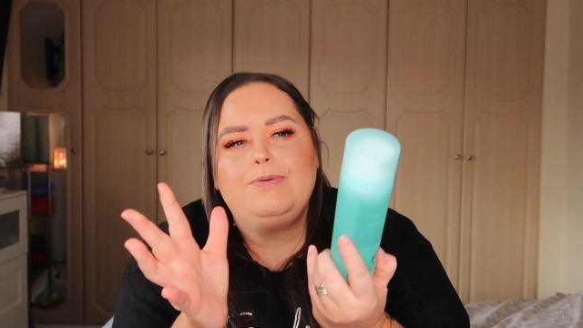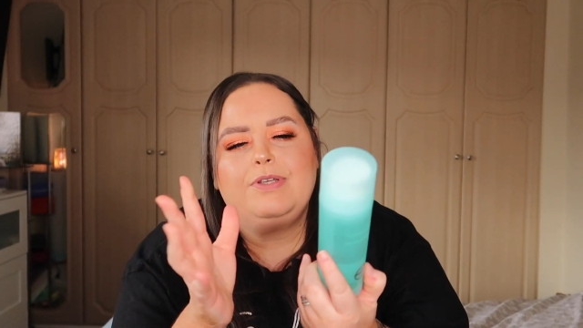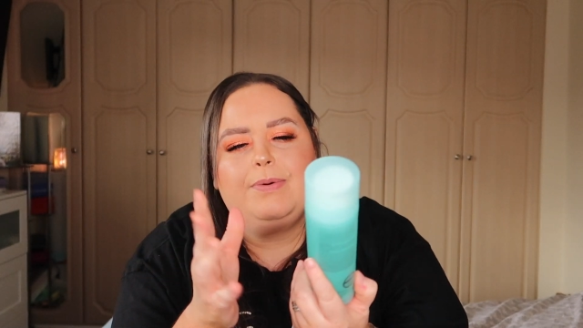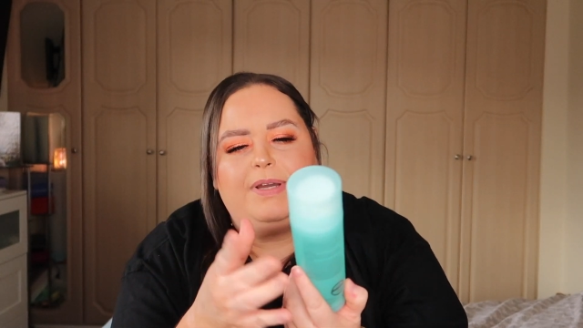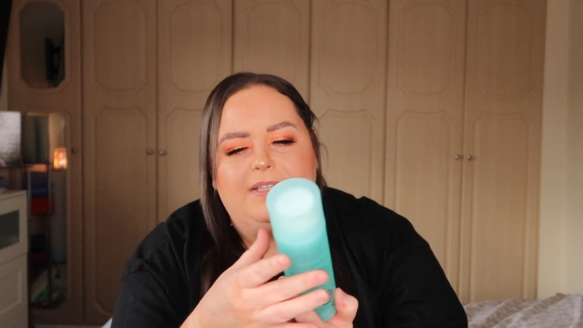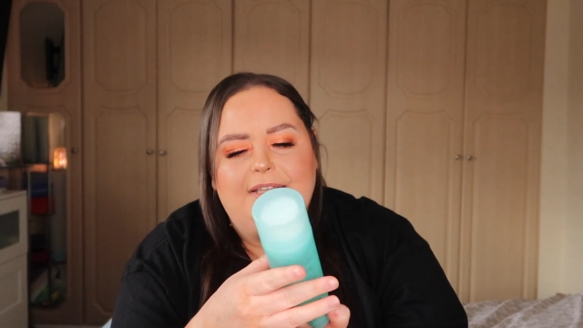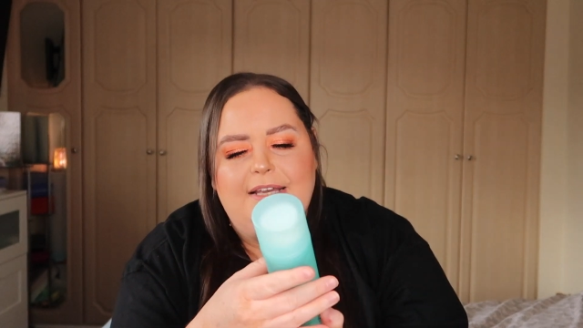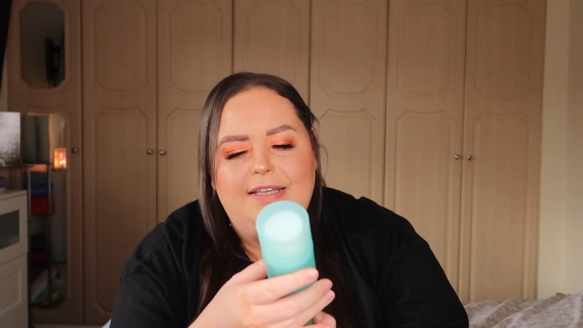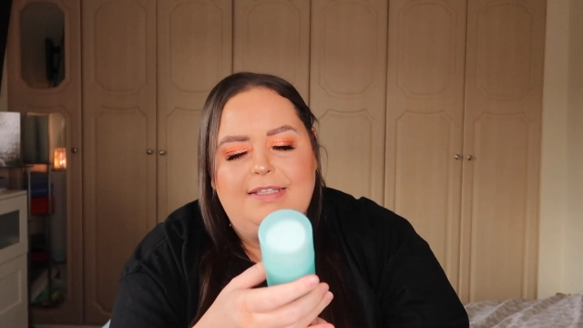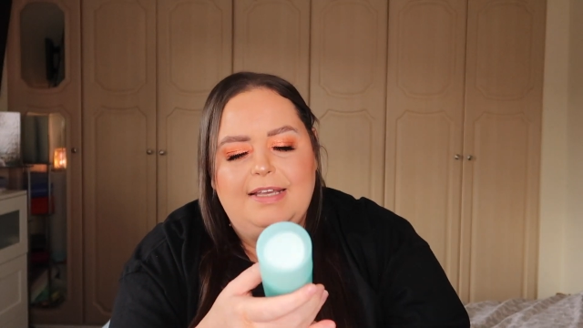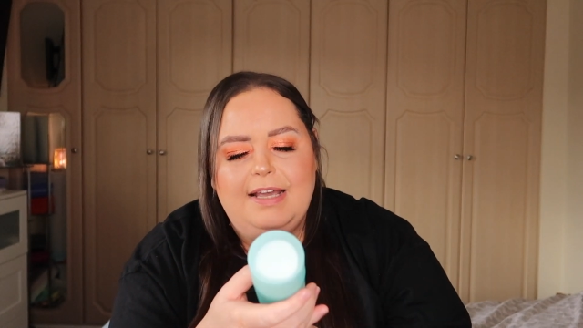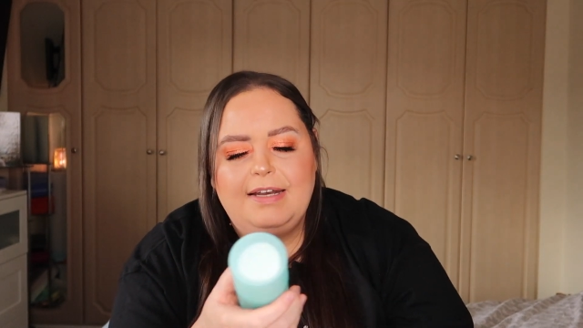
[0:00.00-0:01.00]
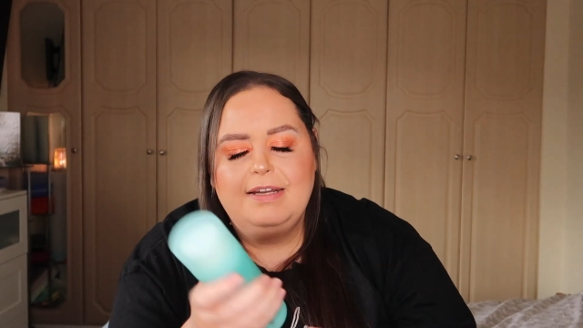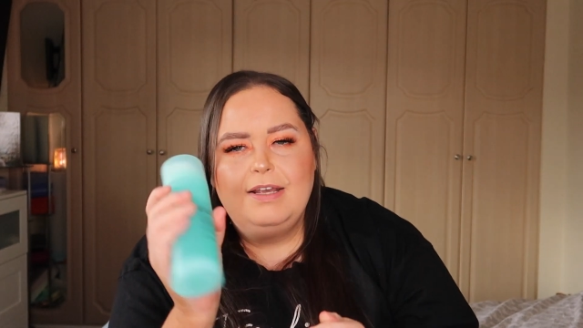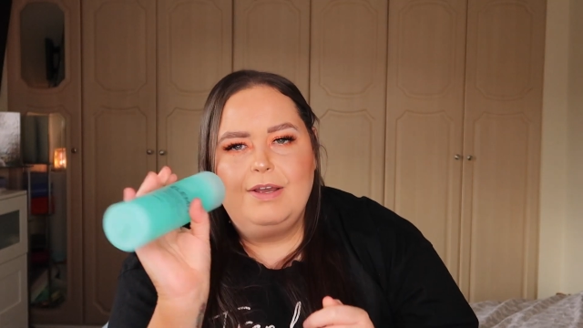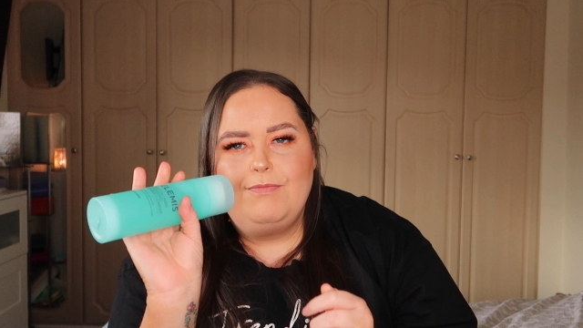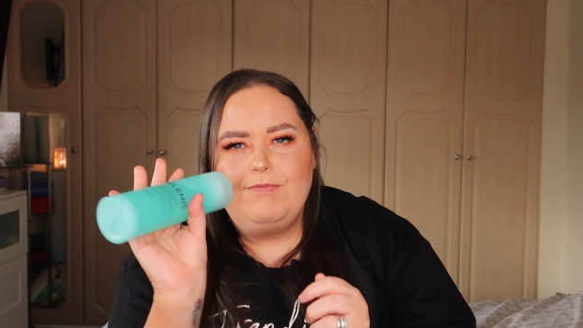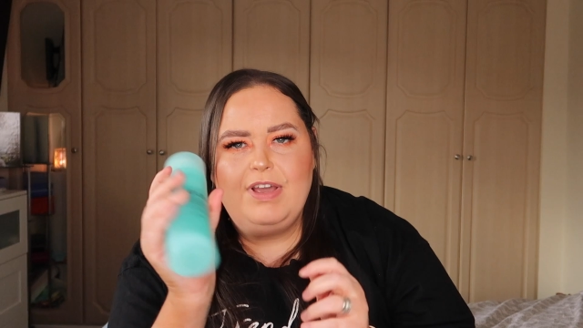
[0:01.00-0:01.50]
exciting.
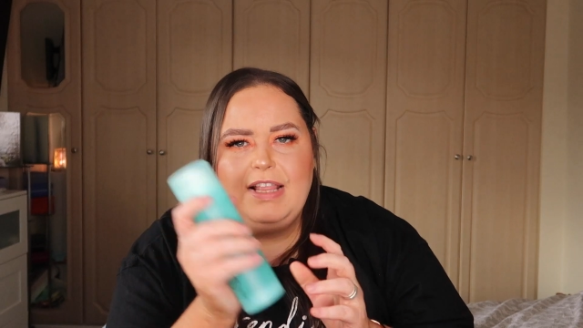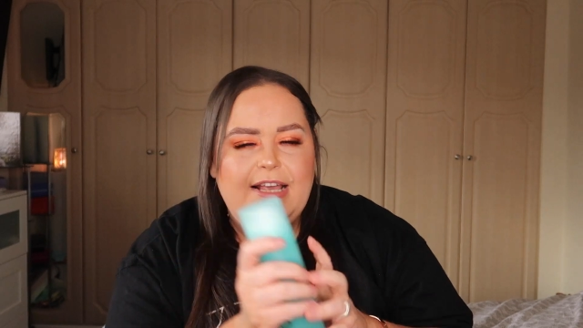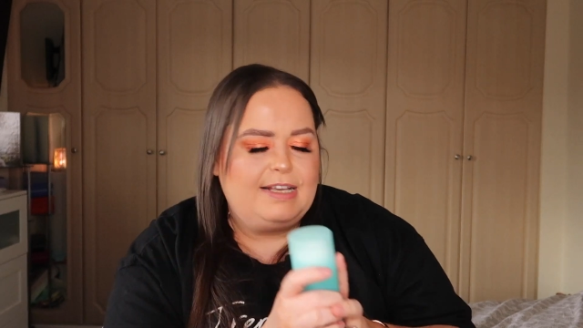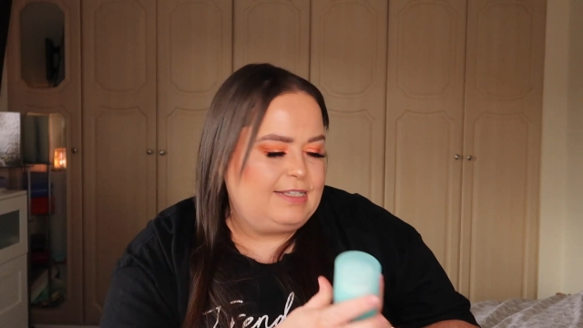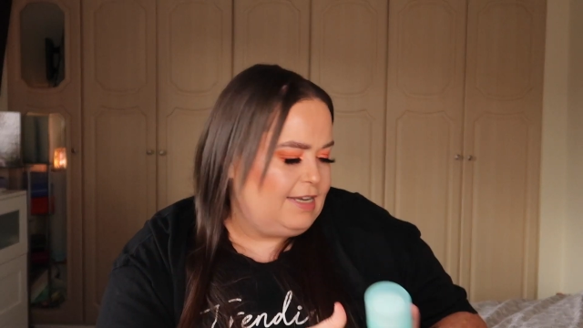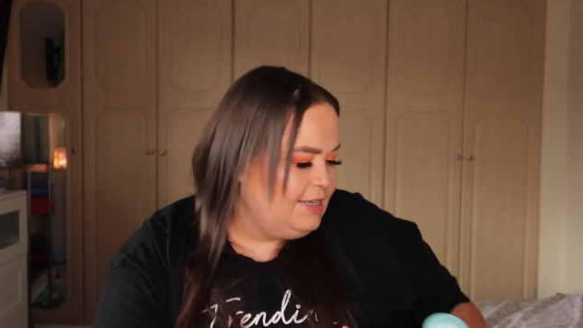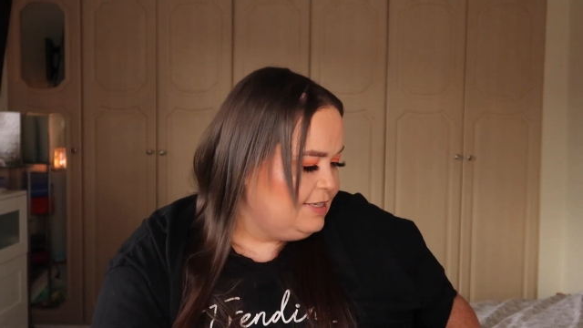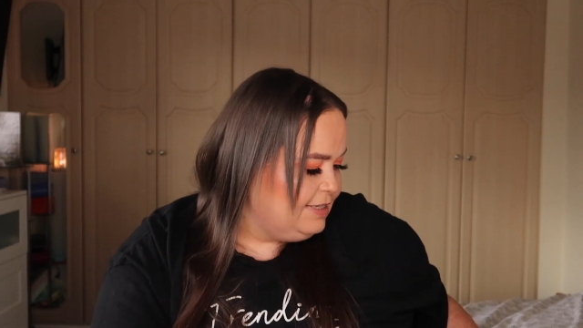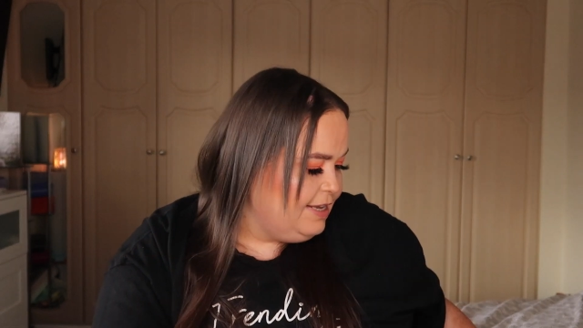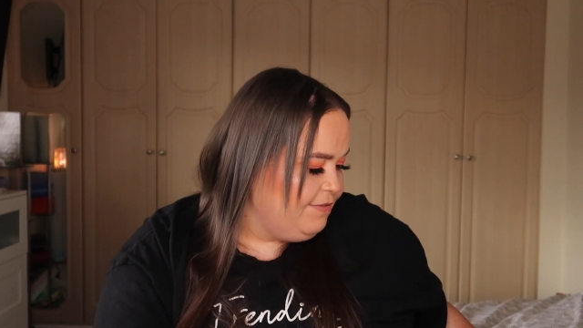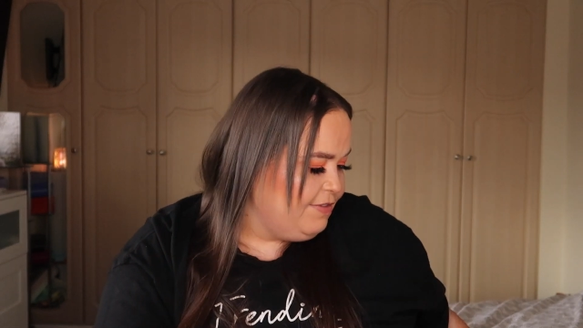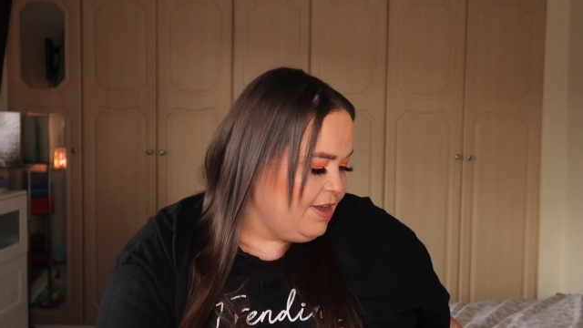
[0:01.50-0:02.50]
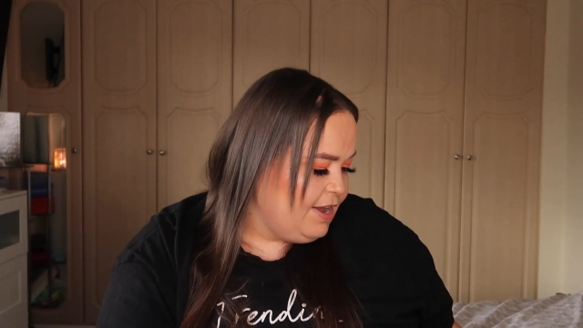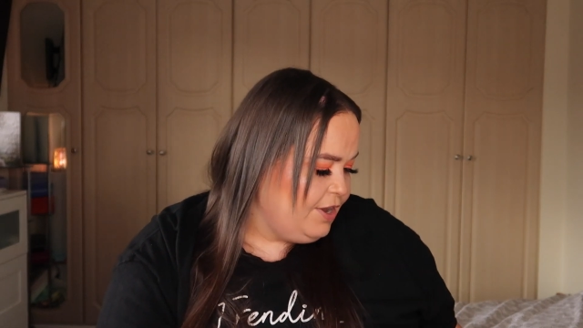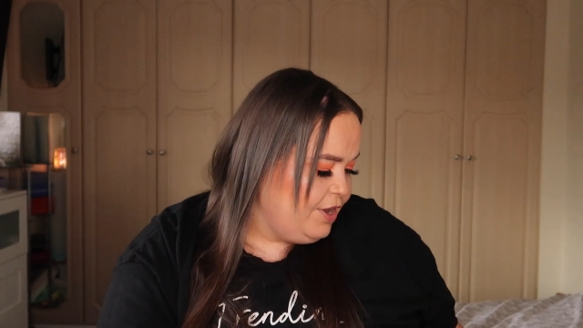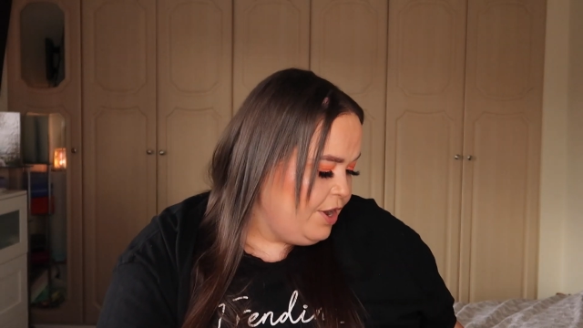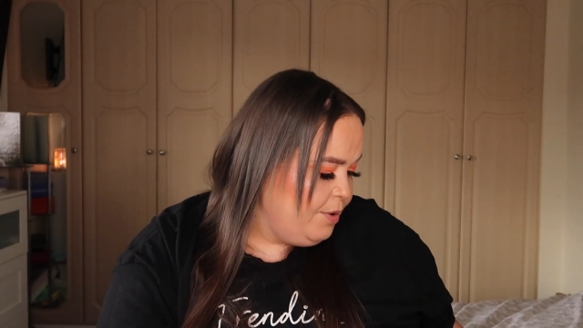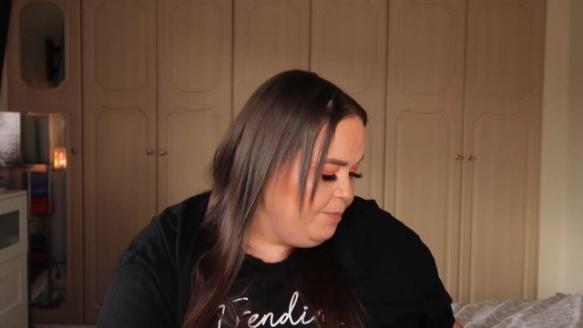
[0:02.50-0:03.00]
Really excited to give that a
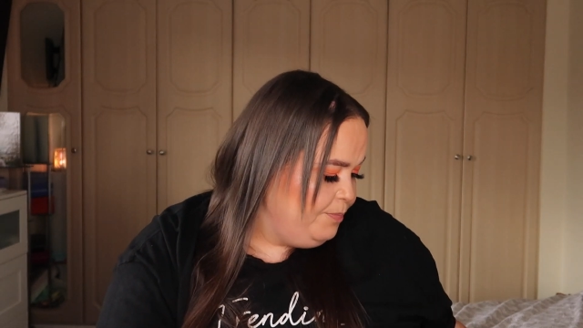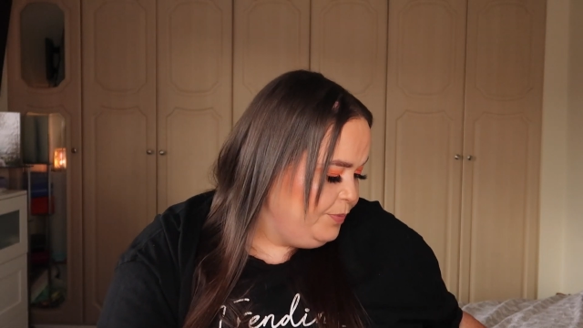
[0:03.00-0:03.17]
go.